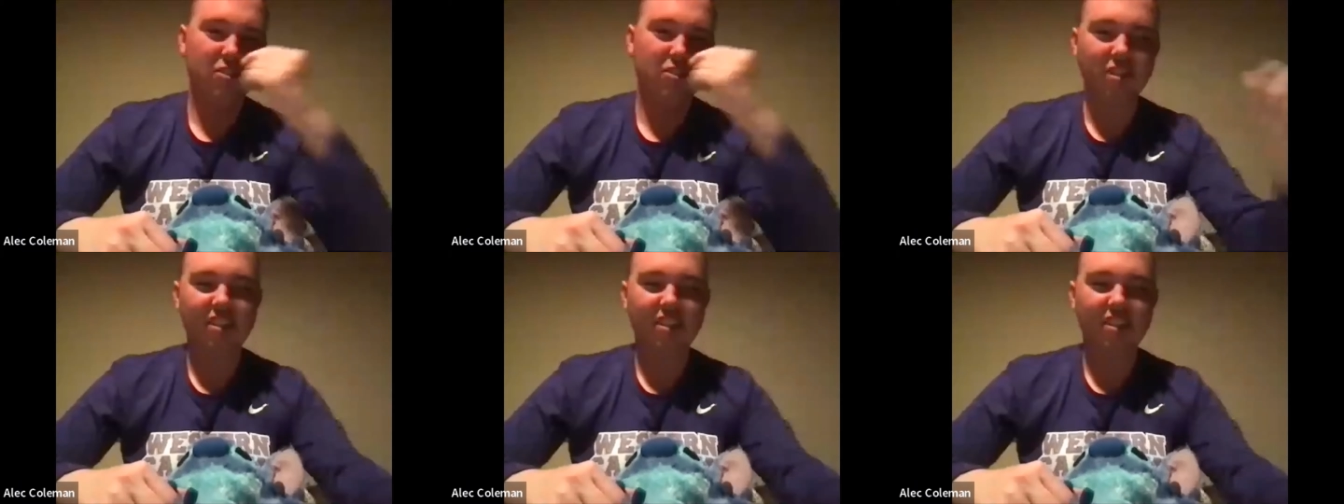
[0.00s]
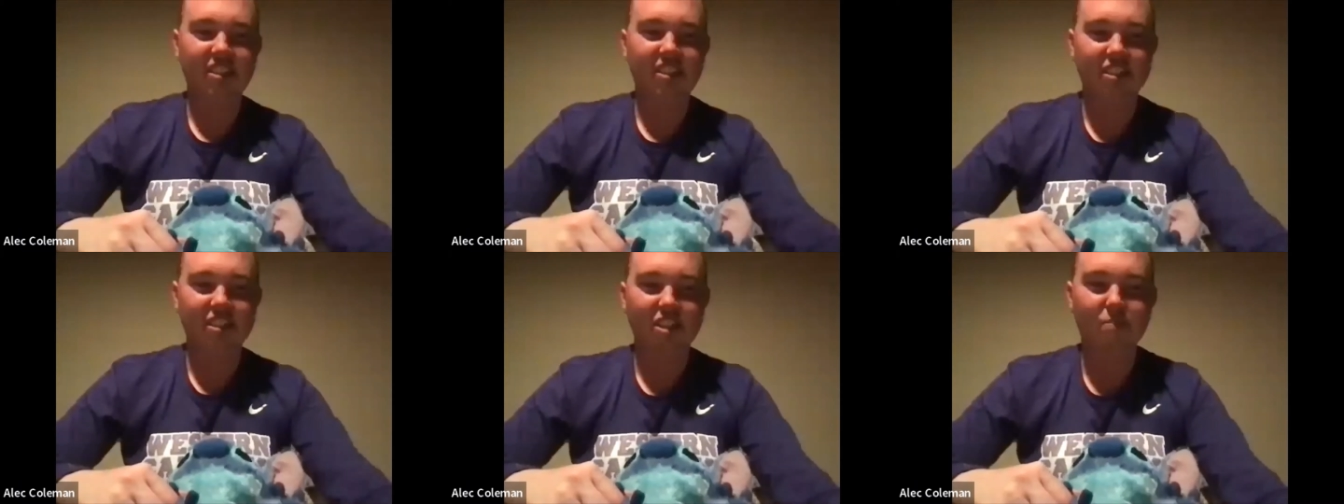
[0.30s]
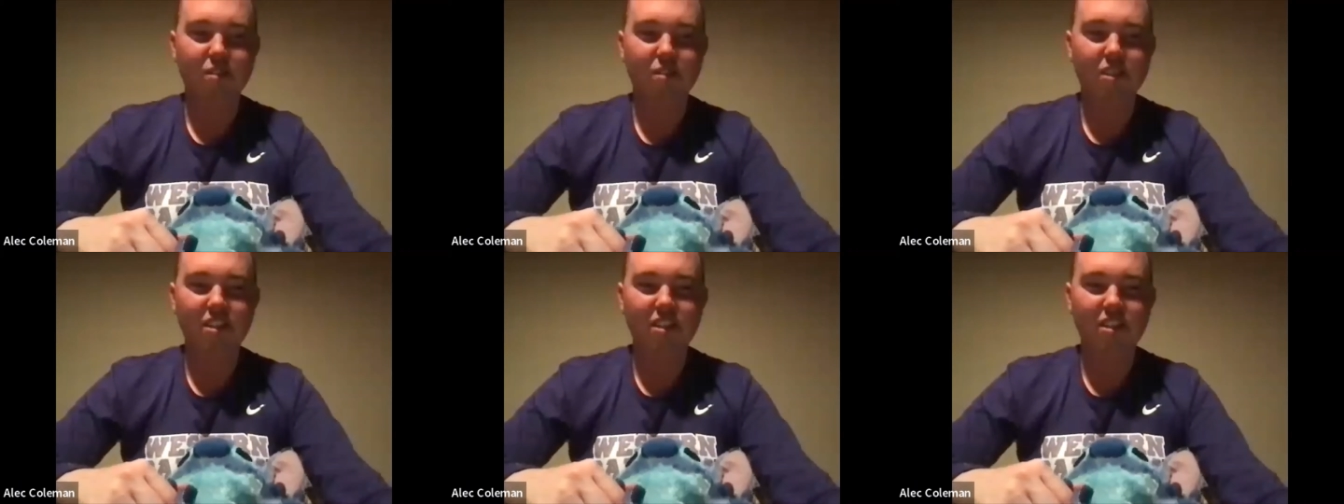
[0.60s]
to do
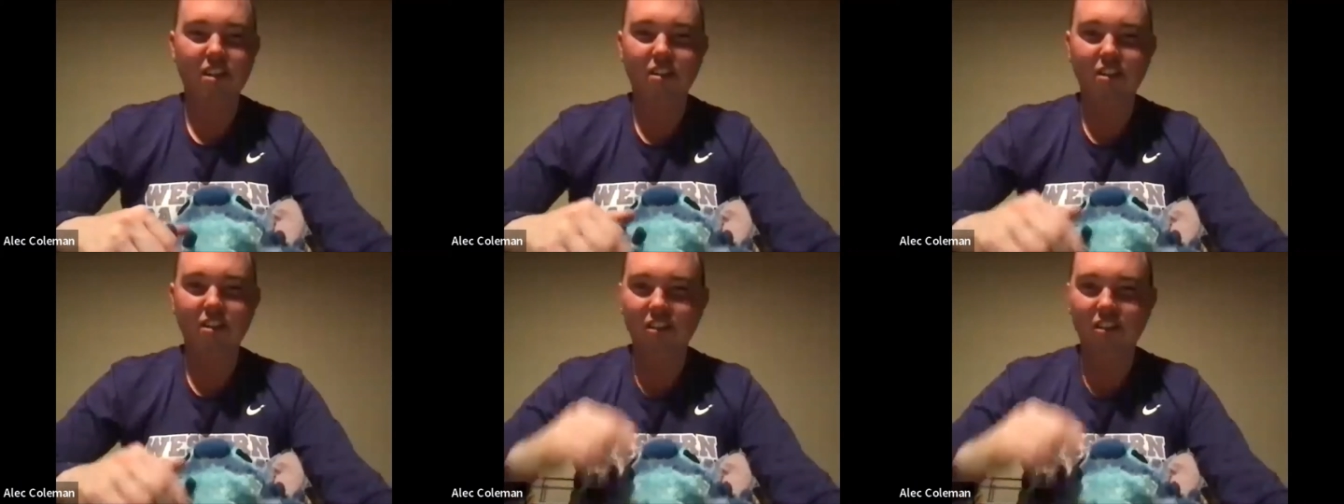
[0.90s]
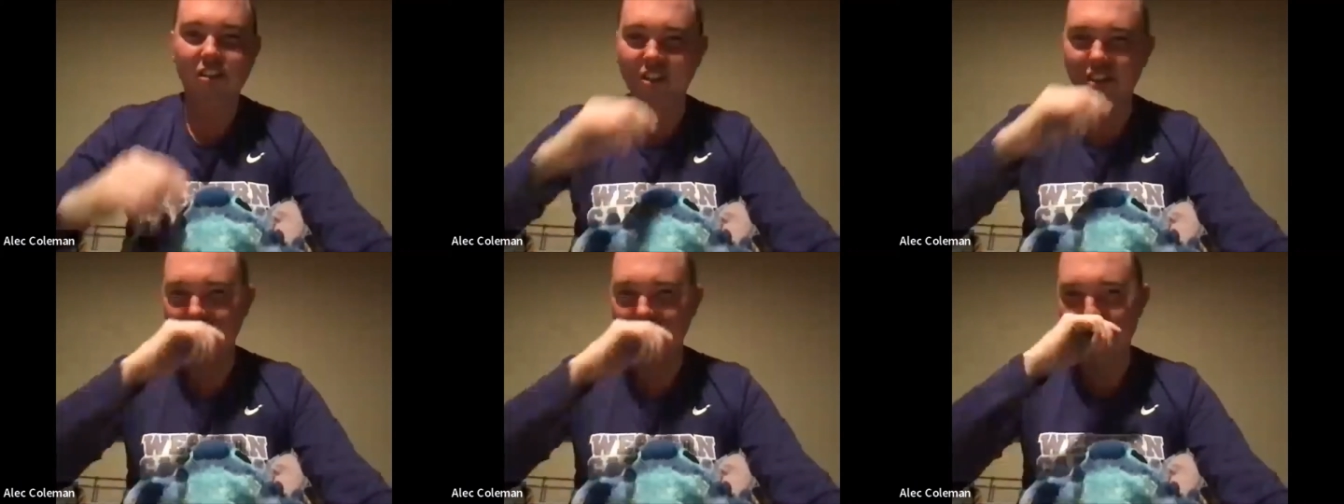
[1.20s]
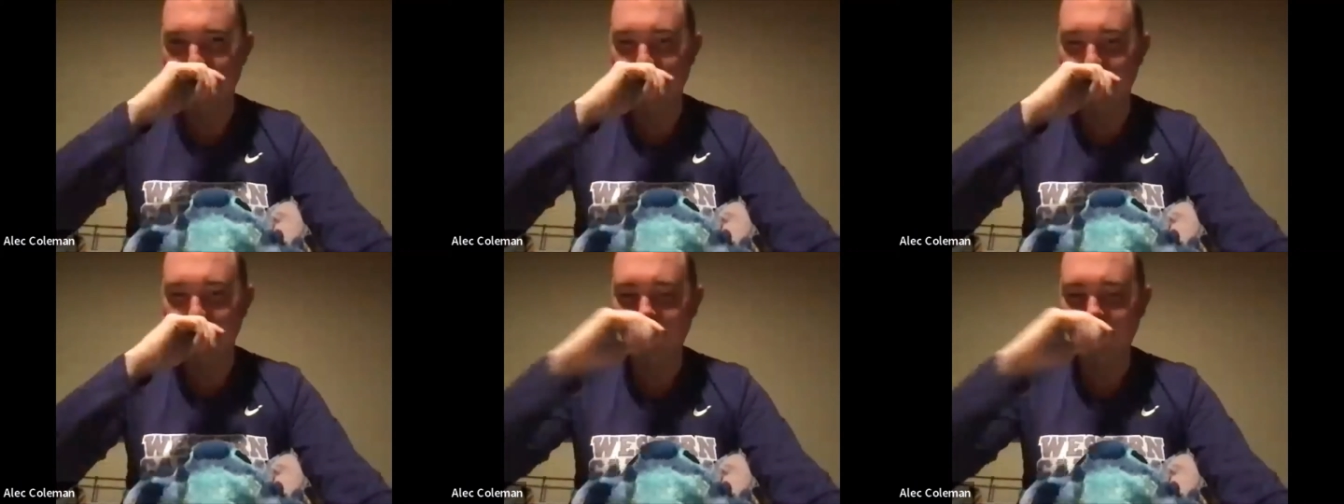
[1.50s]
like a club
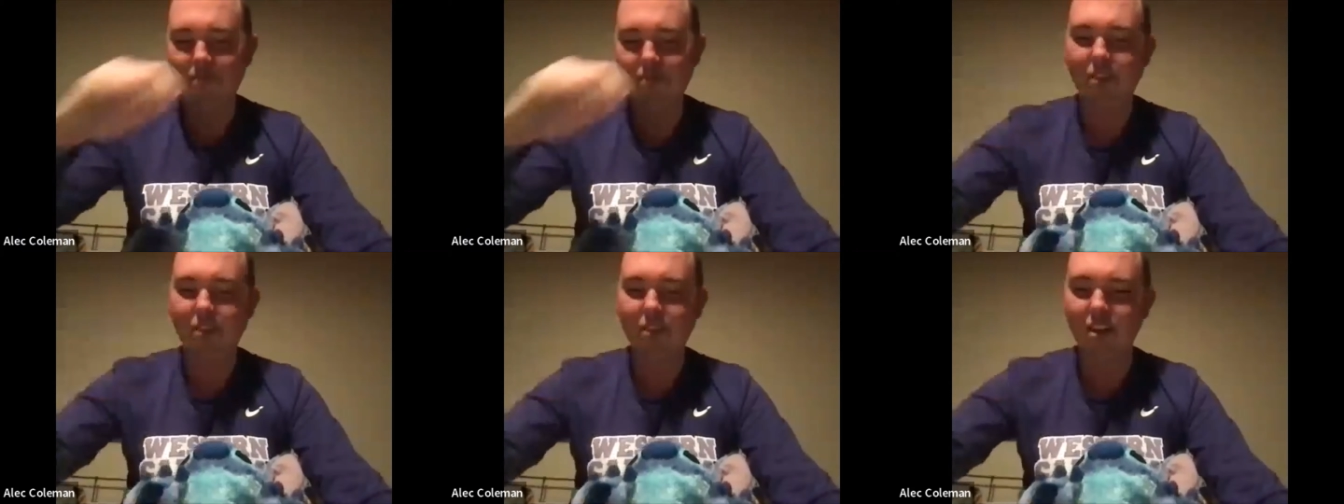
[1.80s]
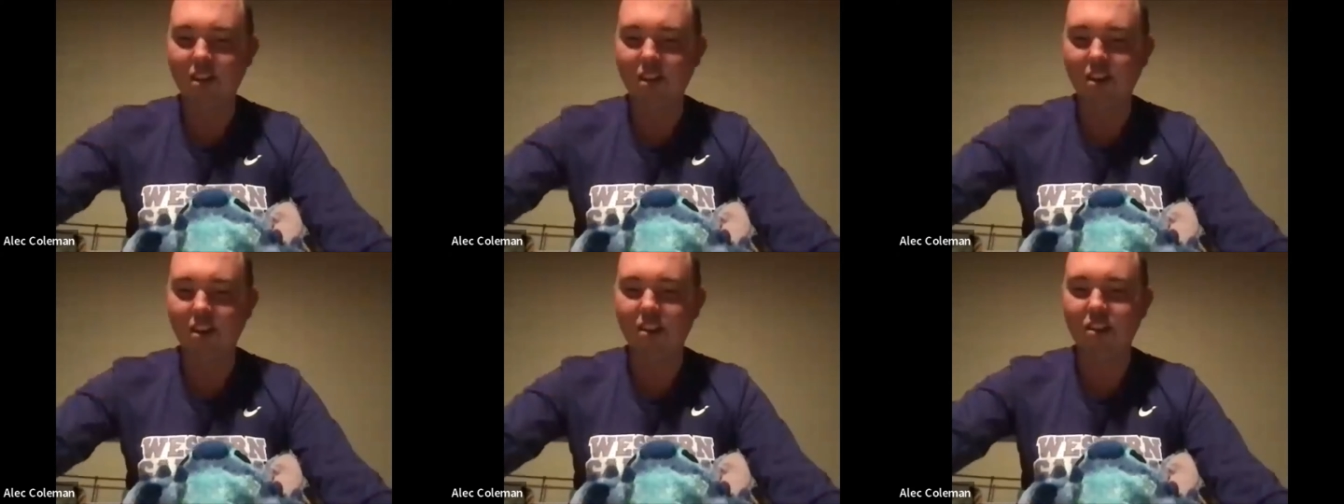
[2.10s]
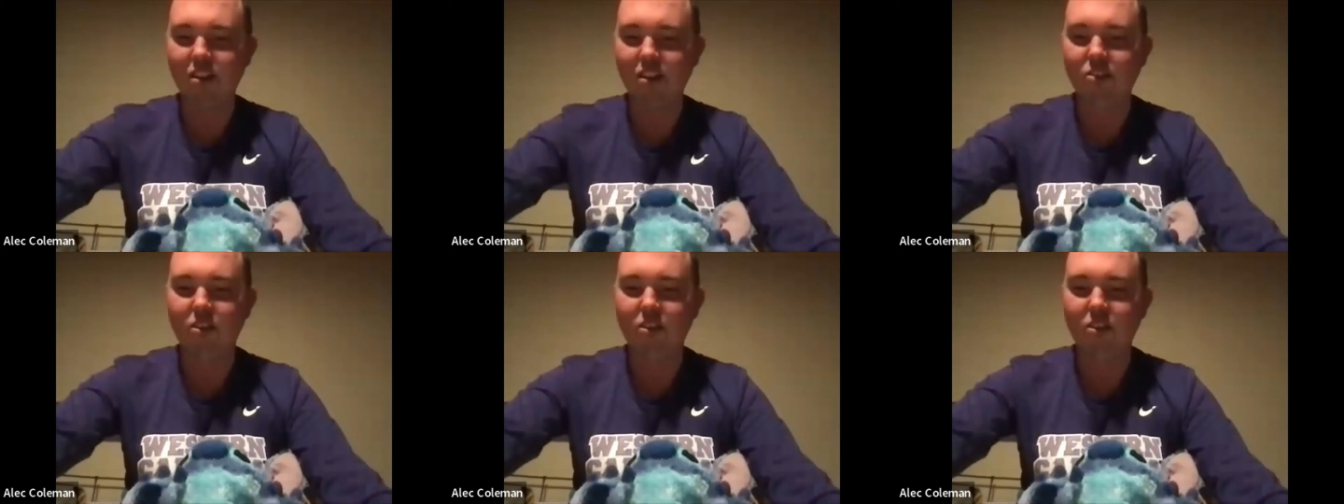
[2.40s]

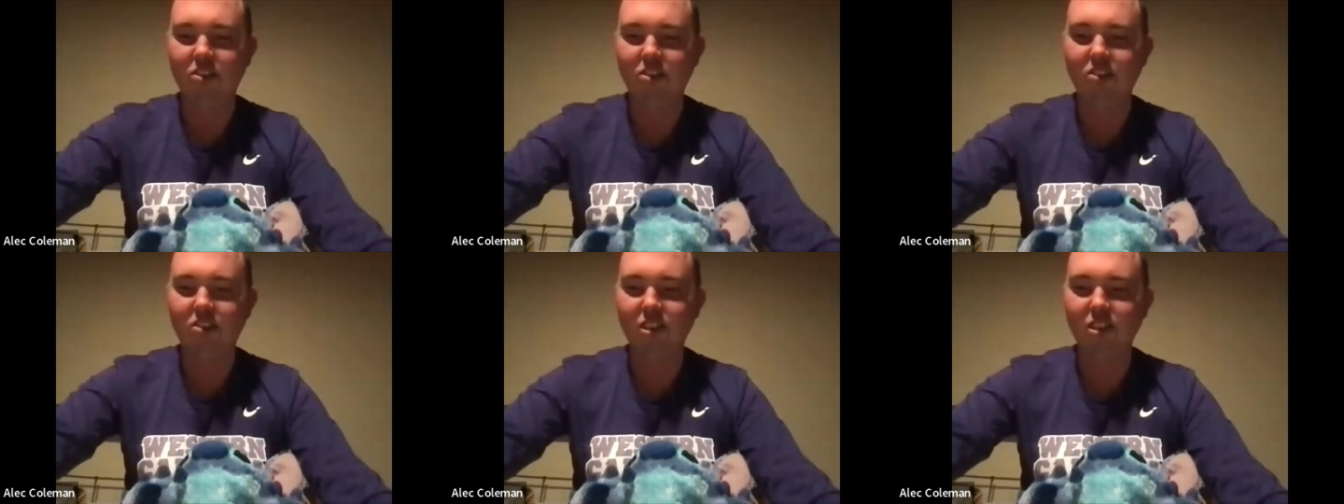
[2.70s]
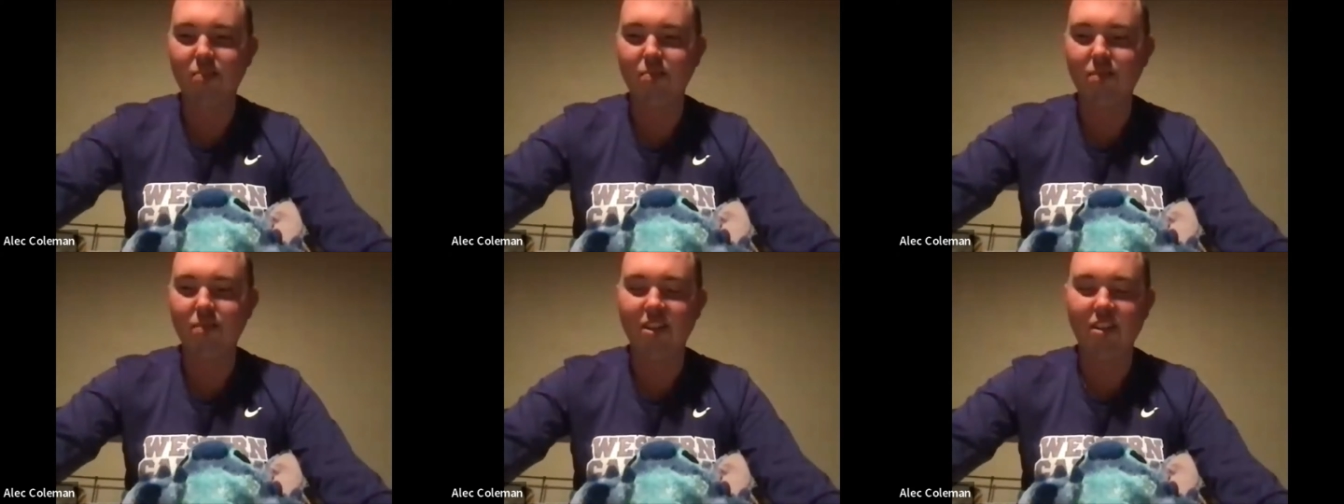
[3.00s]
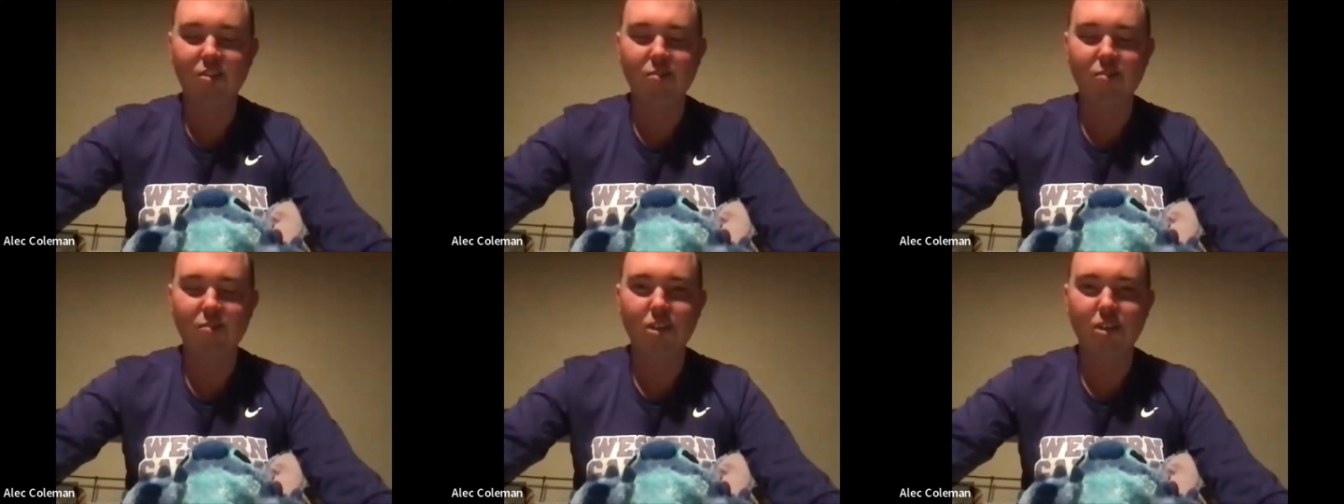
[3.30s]

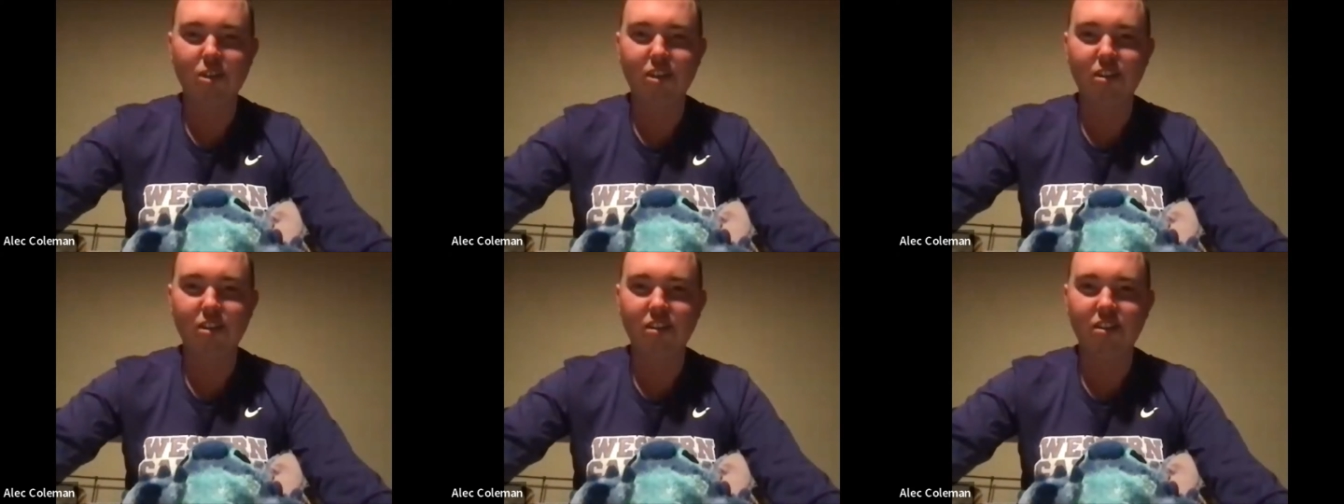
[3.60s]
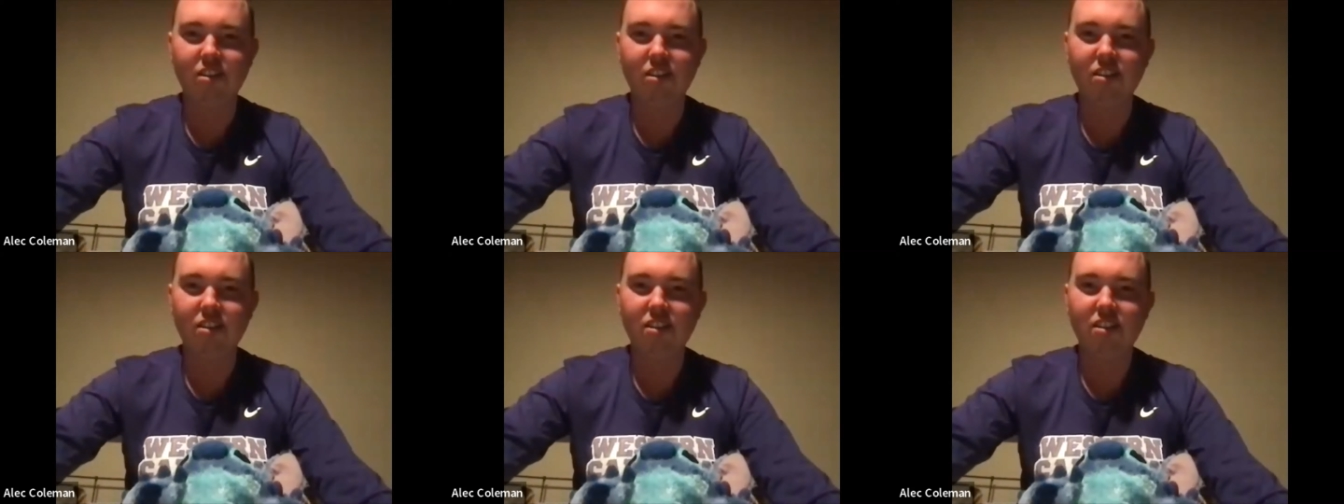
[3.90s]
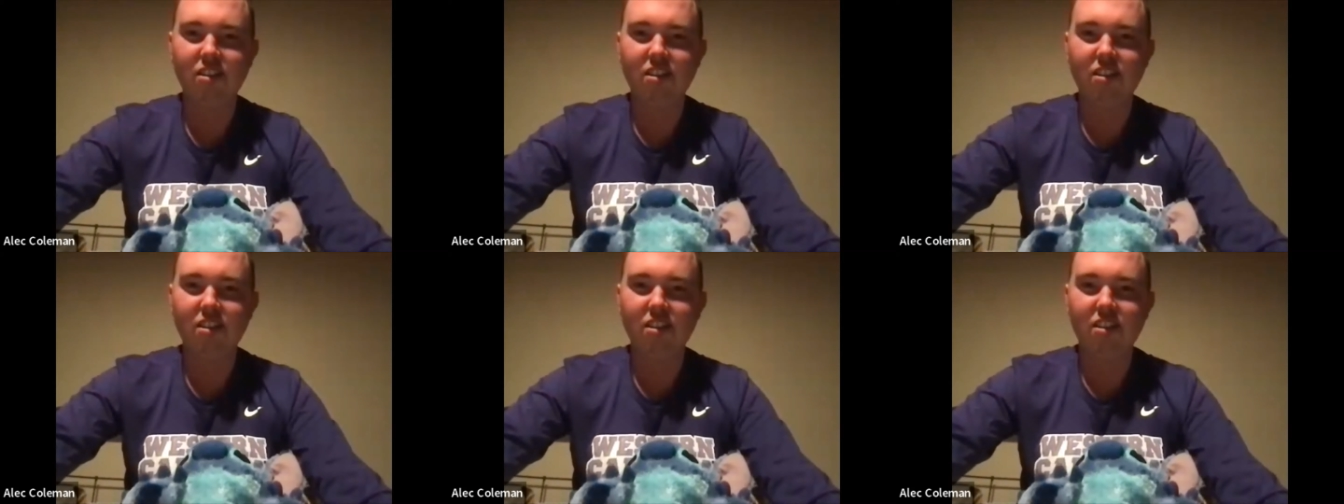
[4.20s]
lacrosse team as
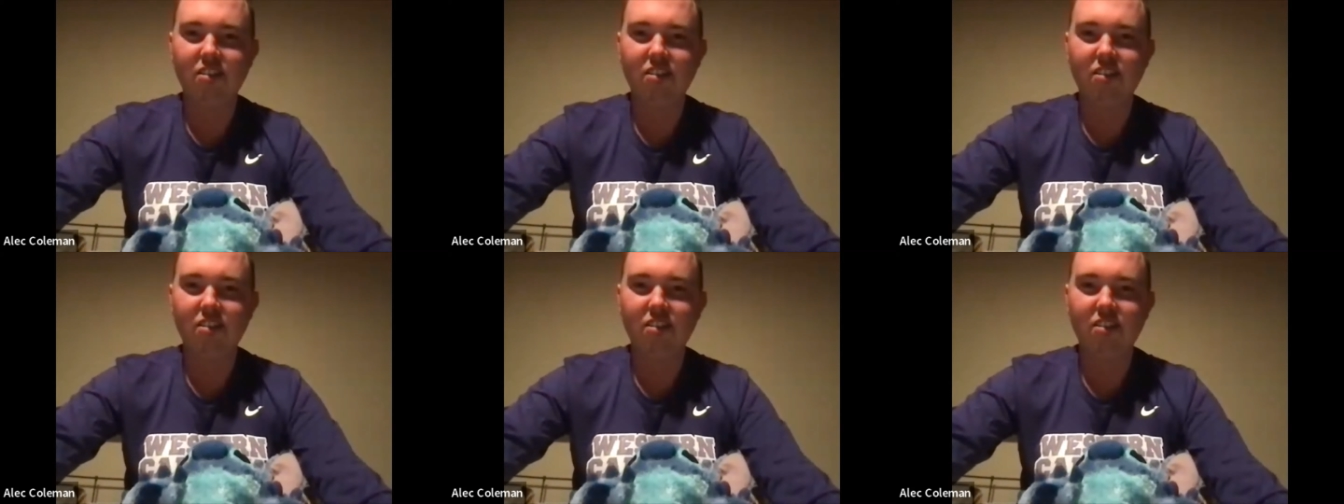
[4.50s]
Marine,